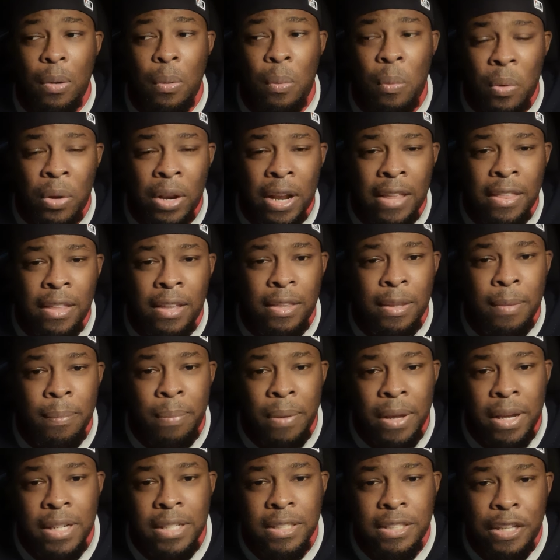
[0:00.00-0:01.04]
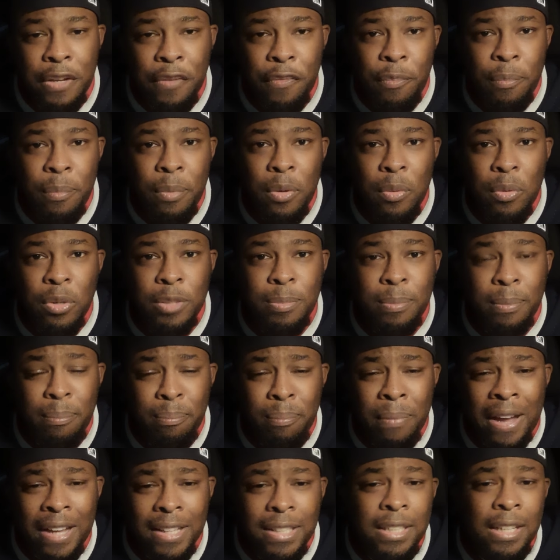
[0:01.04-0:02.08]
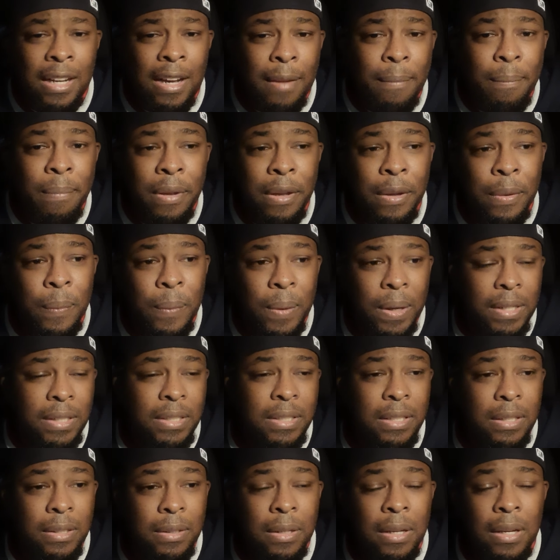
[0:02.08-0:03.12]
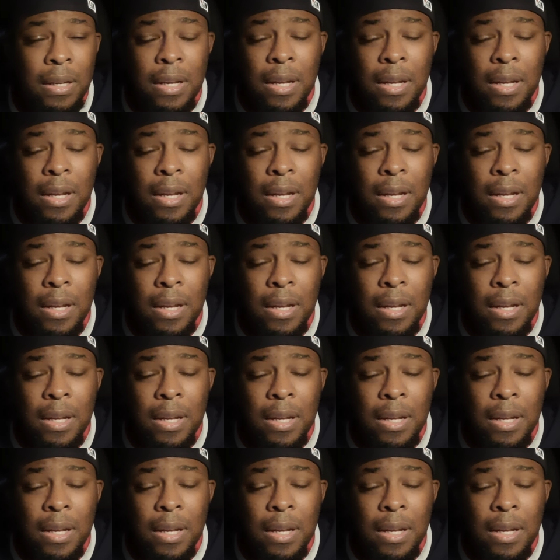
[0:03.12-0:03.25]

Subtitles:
What I think the biggest thing for me was my time being wasted,